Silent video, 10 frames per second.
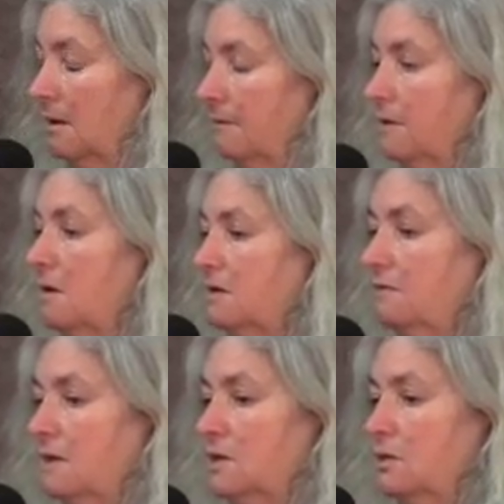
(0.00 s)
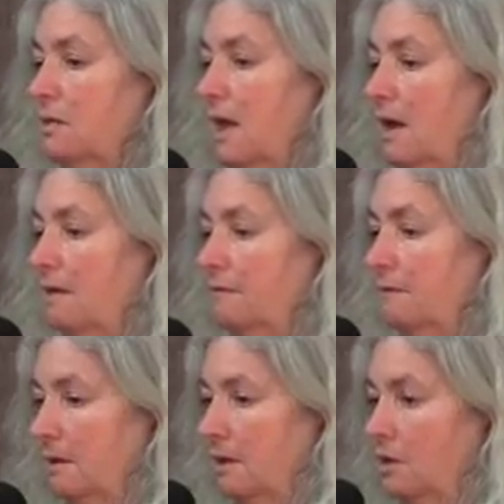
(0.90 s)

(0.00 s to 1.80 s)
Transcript: For those of us who have